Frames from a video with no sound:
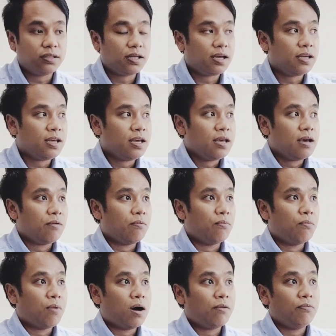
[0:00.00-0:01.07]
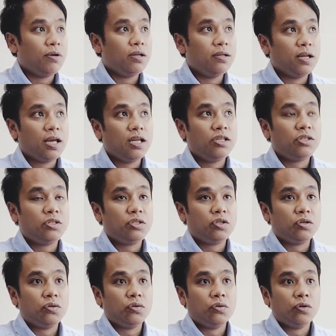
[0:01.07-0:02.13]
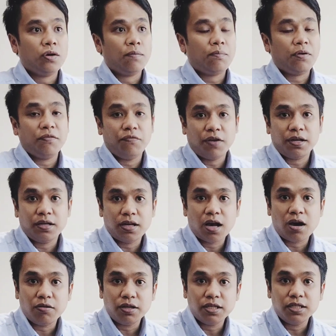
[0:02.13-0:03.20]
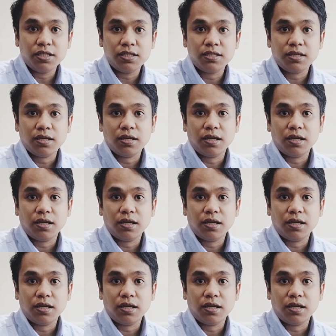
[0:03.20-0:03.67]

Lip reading: Okay, what we need to prevent now is